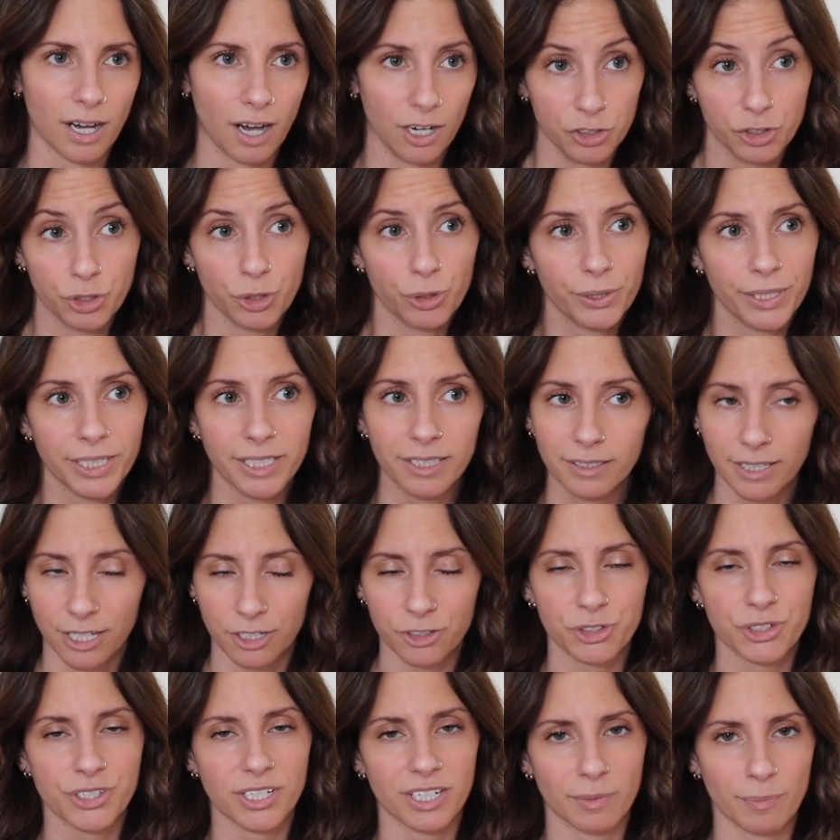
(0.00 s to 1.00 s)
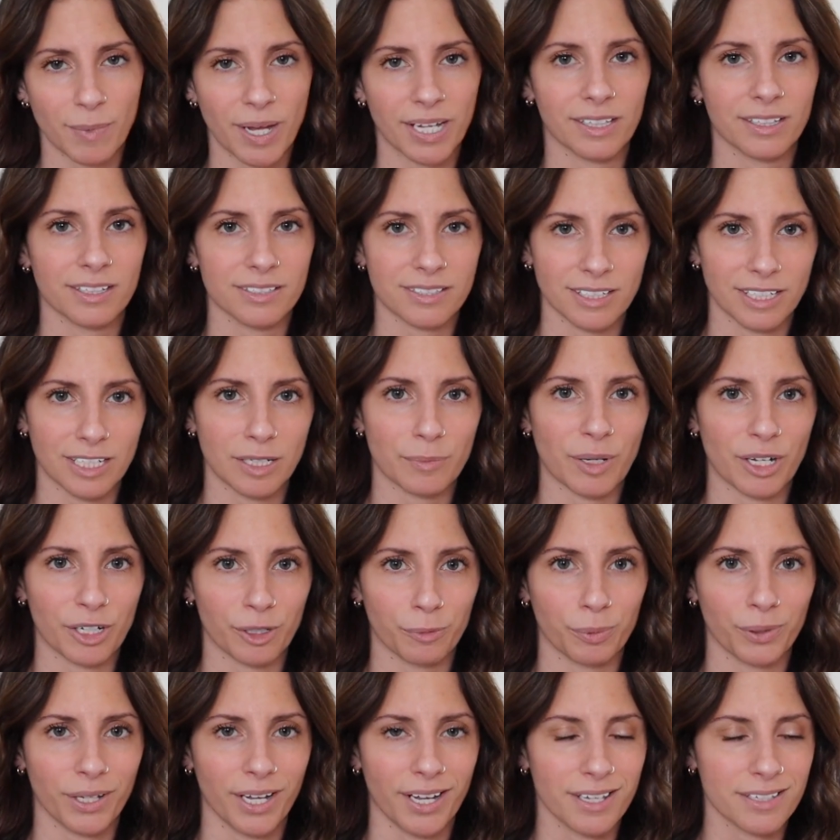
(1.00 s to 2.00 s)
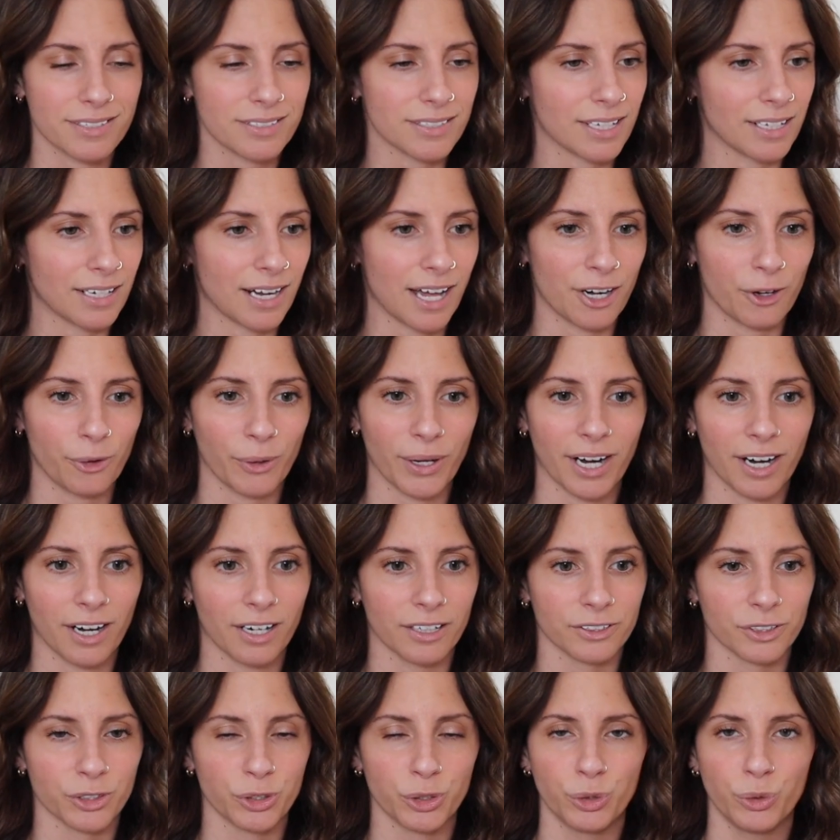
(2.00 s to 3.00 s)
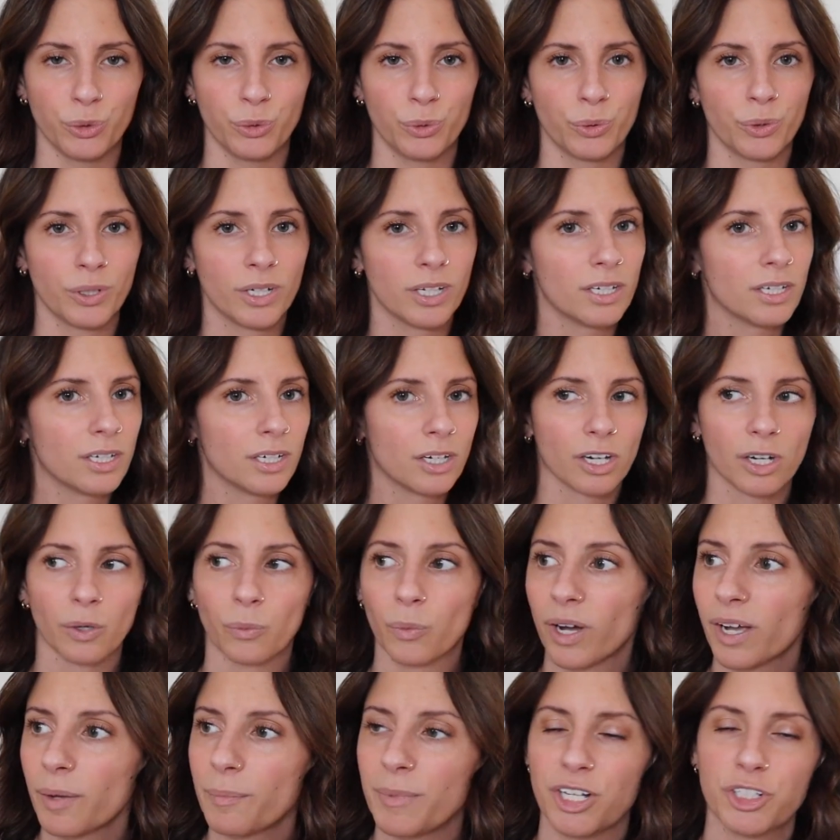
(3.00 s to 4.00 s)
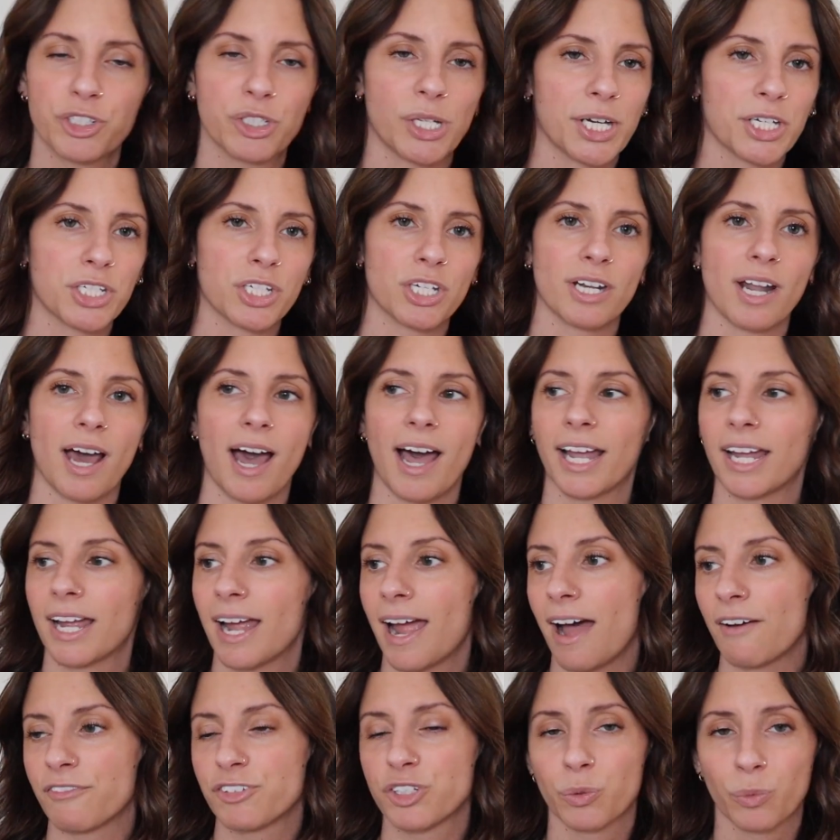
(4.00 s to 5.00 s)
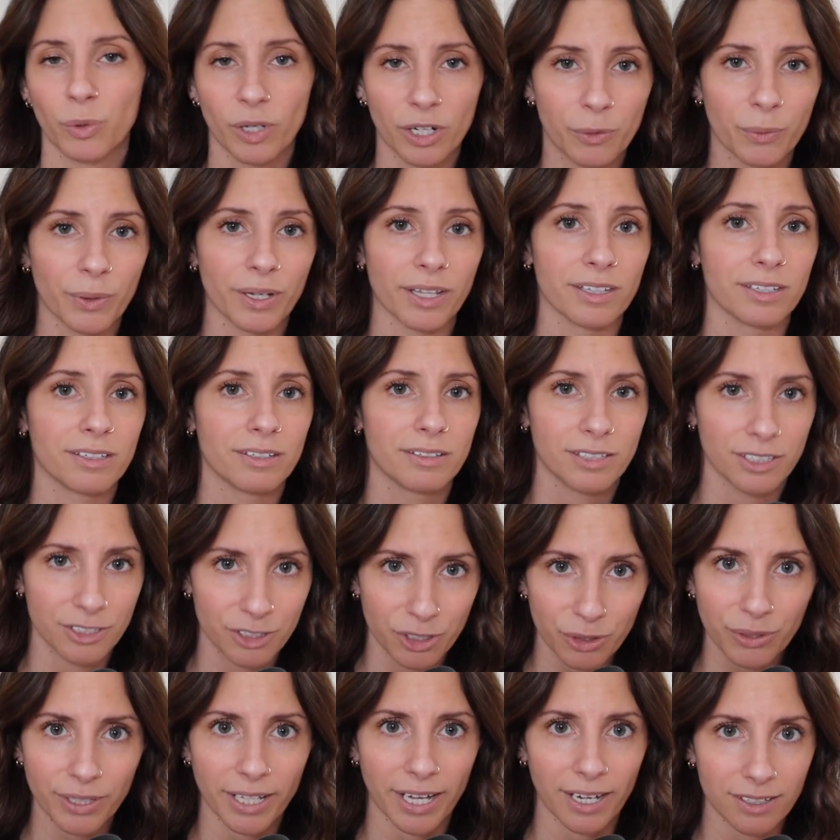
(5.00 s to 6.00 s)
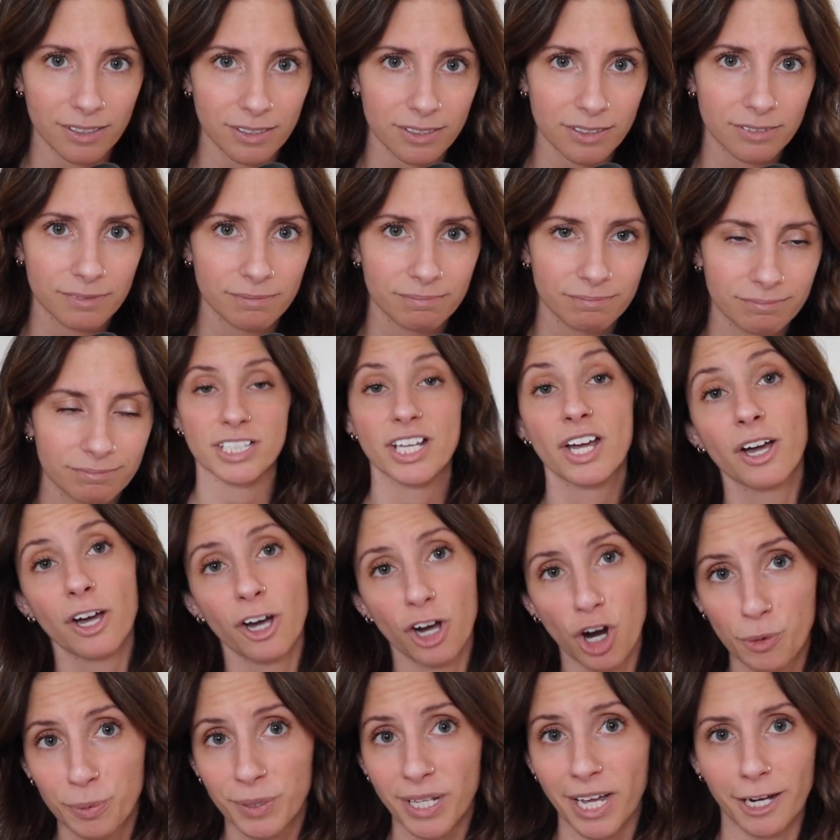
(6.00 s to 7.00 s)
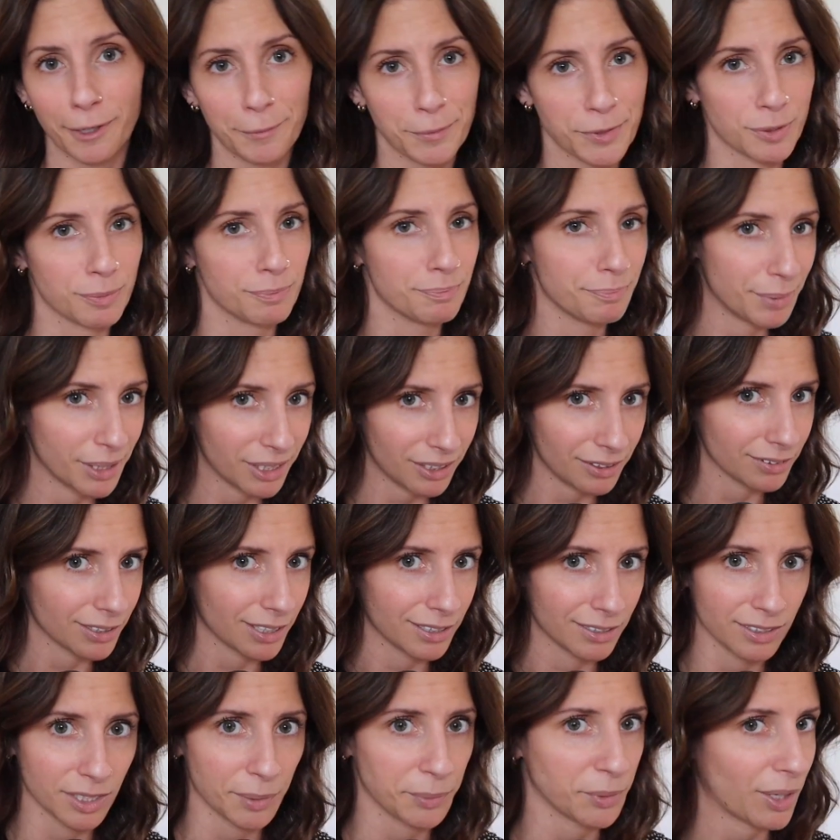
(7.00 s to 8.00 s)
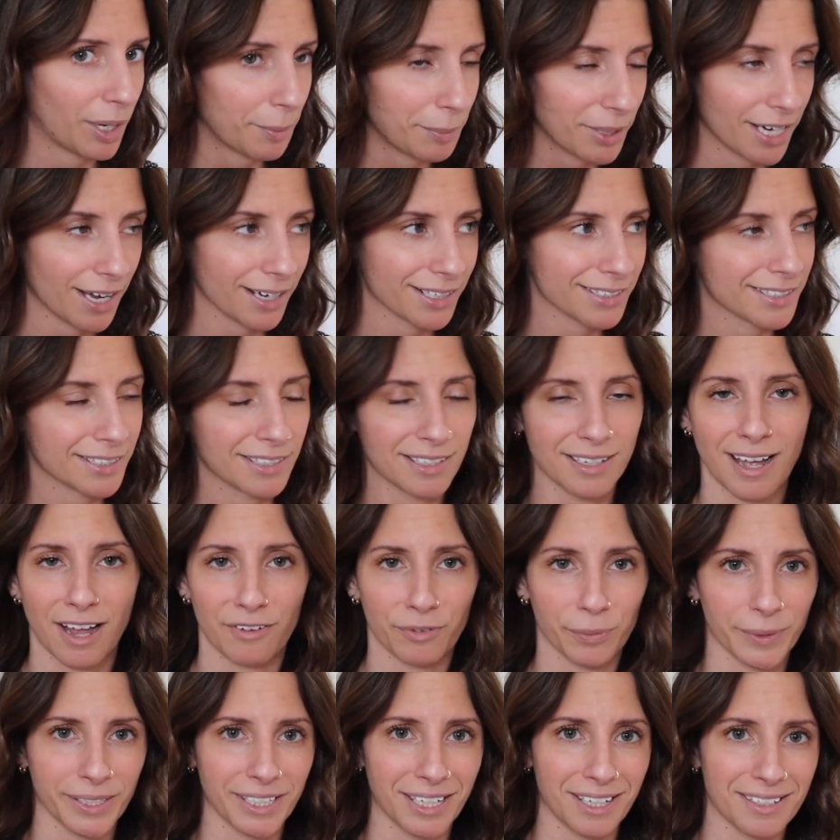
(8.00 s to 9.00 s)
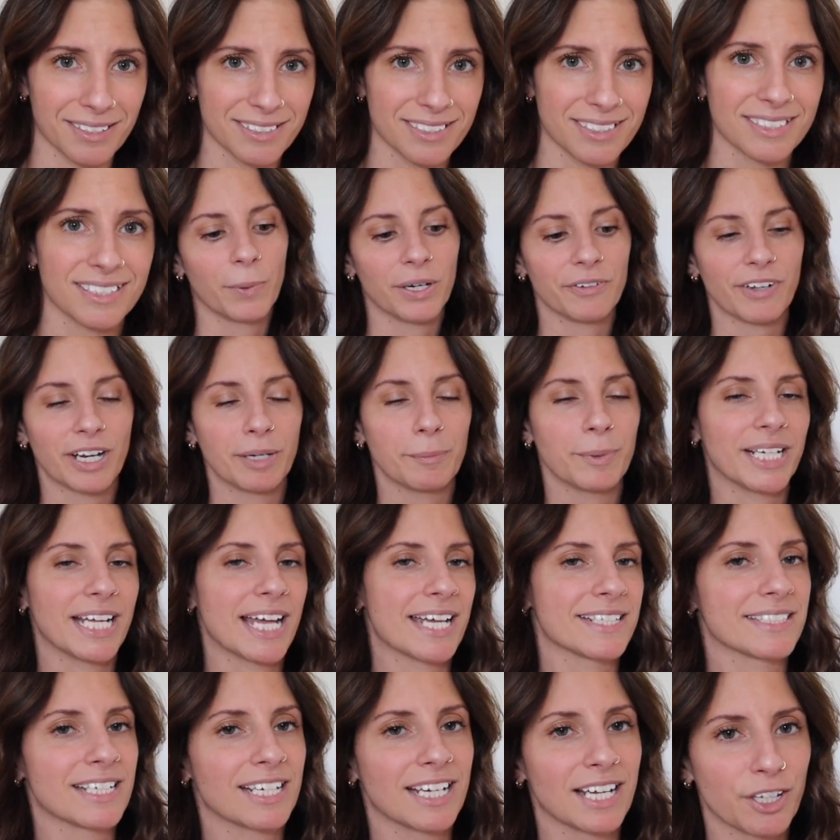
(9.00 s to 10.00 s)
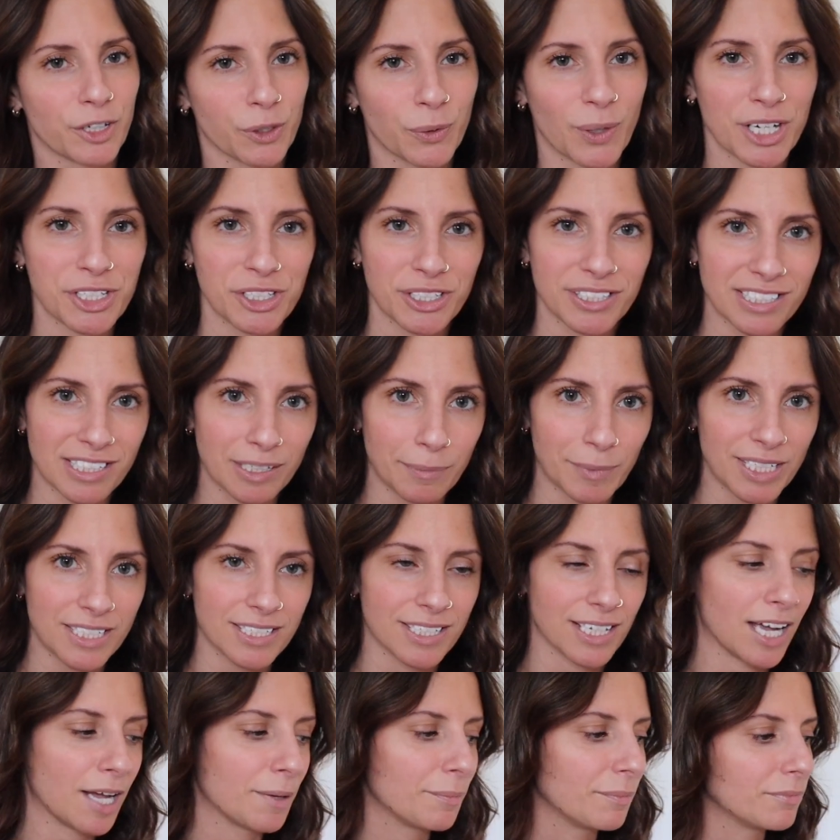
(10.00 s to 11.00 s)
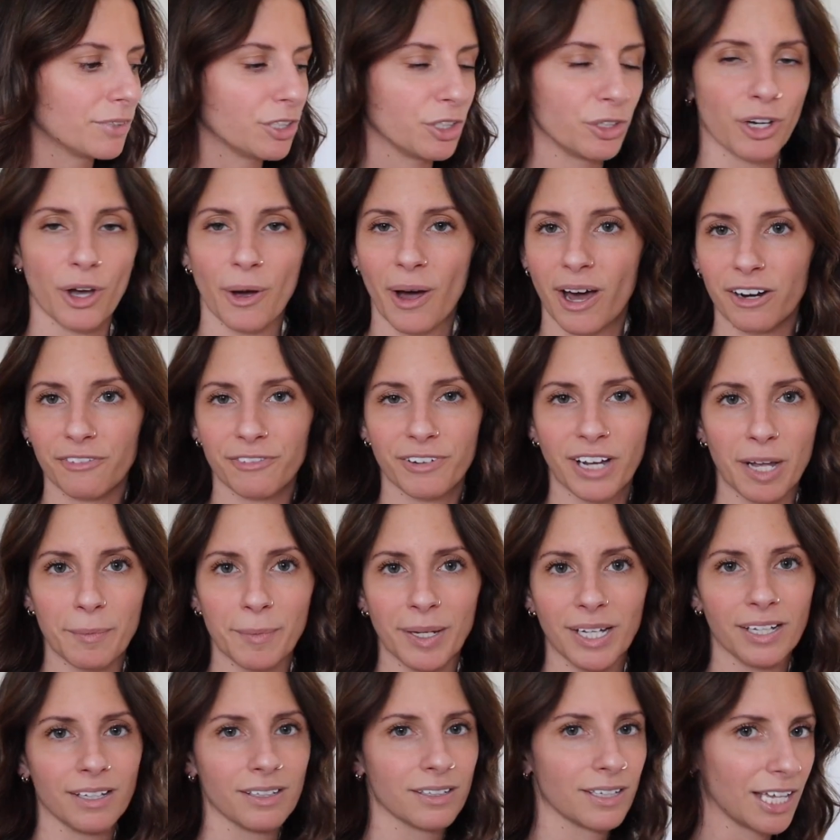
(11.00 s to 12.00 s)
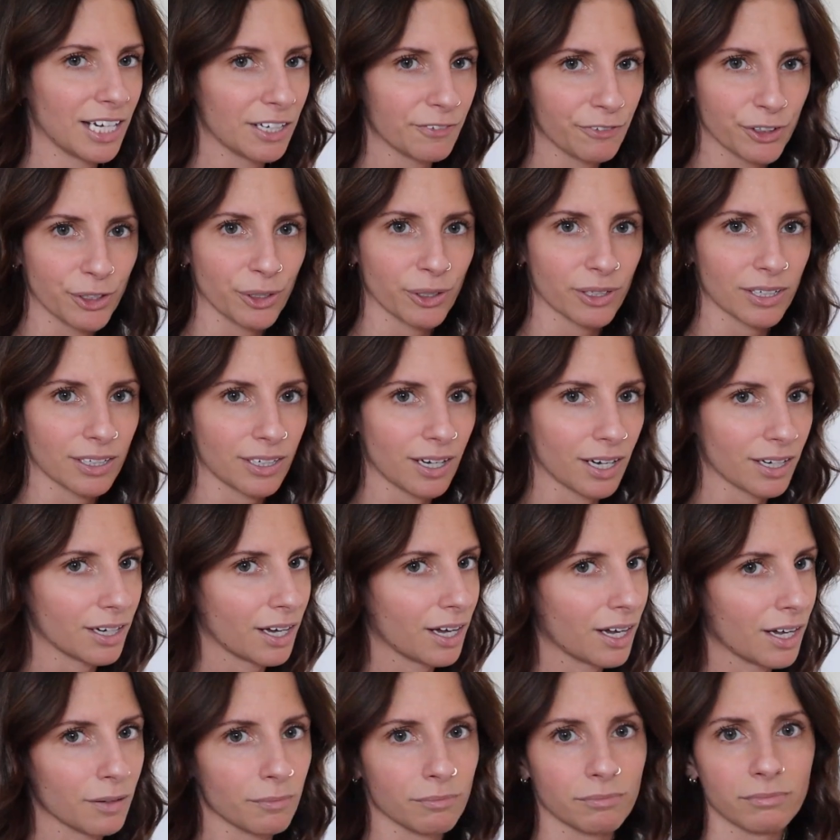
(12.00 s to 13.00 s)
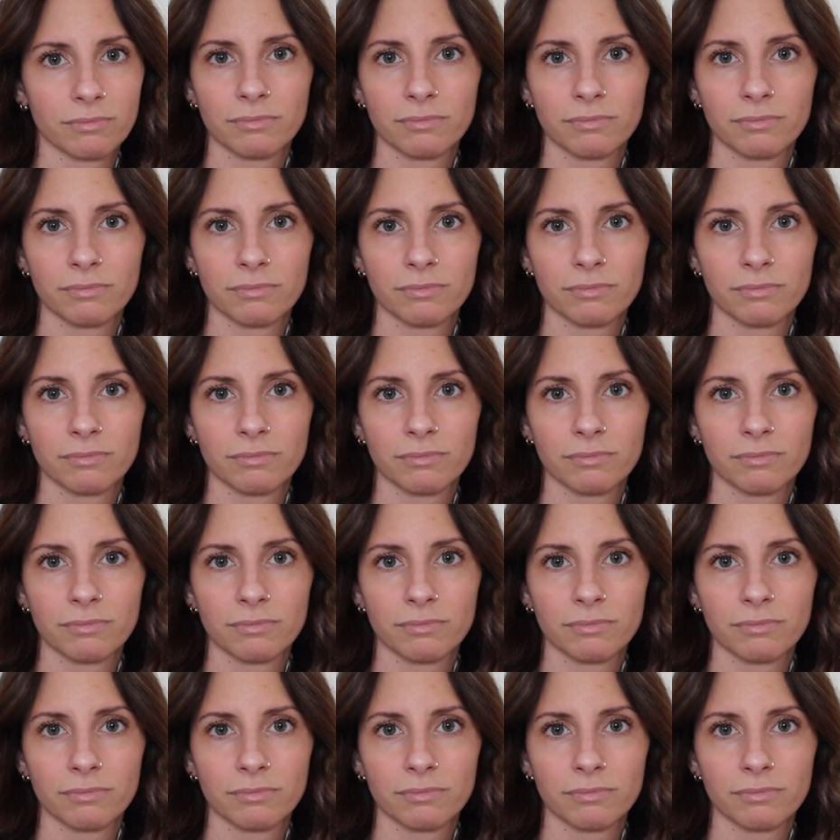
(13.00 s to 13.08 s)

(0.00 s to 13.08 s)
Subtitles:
truly interested in making the city a better place, and I don't care who or what administration I have to work with to do that. Hope that helps Bill and WIBX and everybody else. But if anybody has any other questions in the meantime, you know how to find me, katieforutica.com.